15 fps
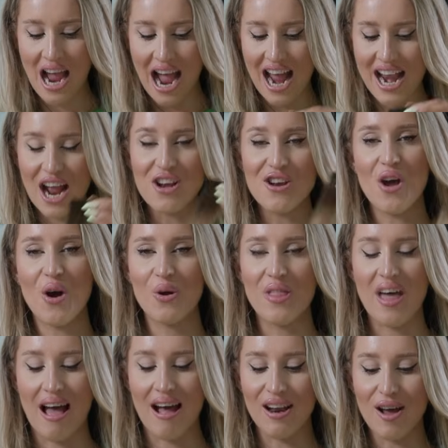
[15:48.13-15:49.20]
And I know
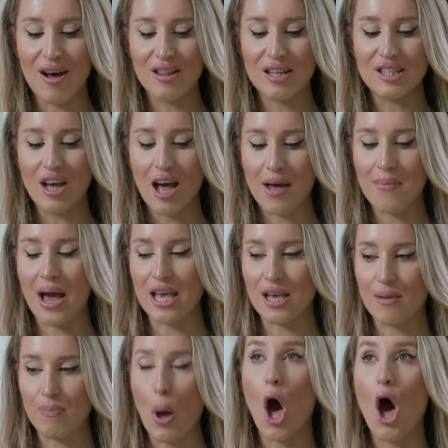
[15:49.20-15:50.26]
that a lot of the time
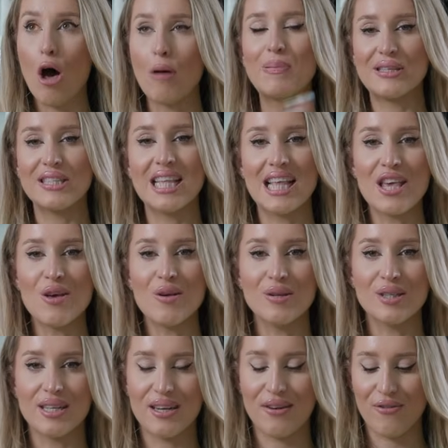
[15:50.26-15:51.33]
I purposely
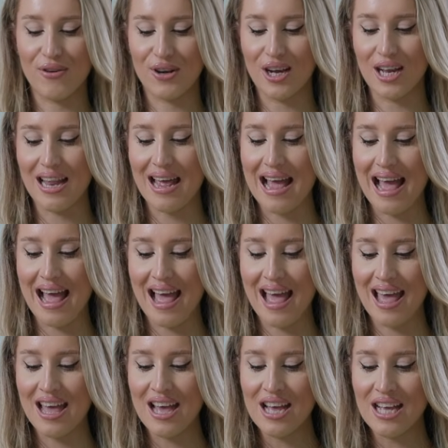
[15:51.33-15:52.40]
use a different color
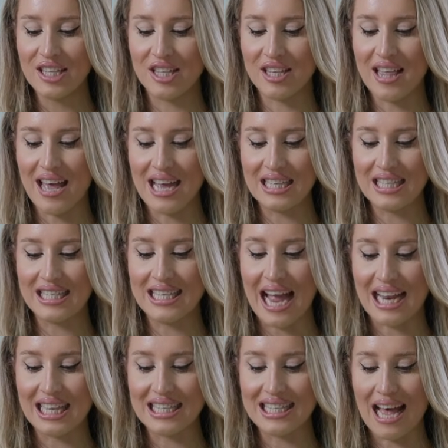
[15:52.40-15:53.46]
hair so that it
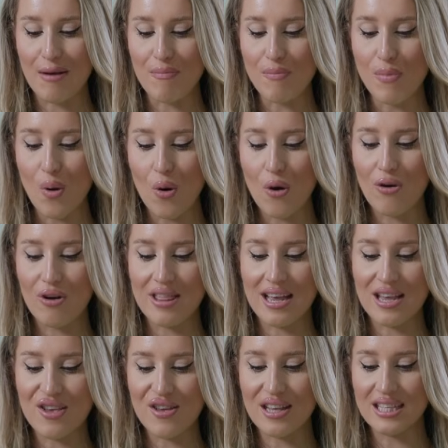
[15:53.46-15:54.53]
stands out more and
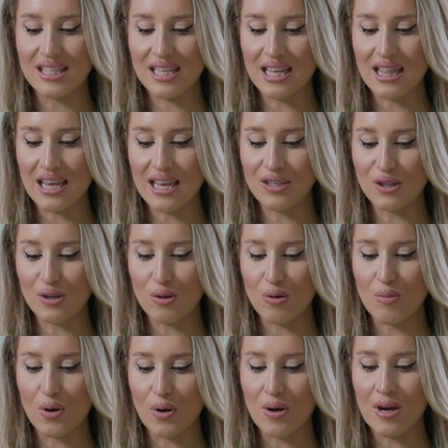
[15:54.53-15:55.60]
that you can see the install
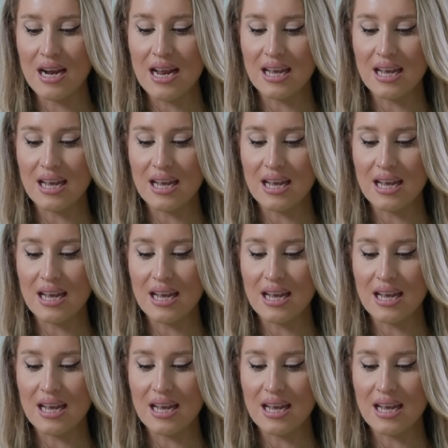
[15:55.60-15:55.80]
more.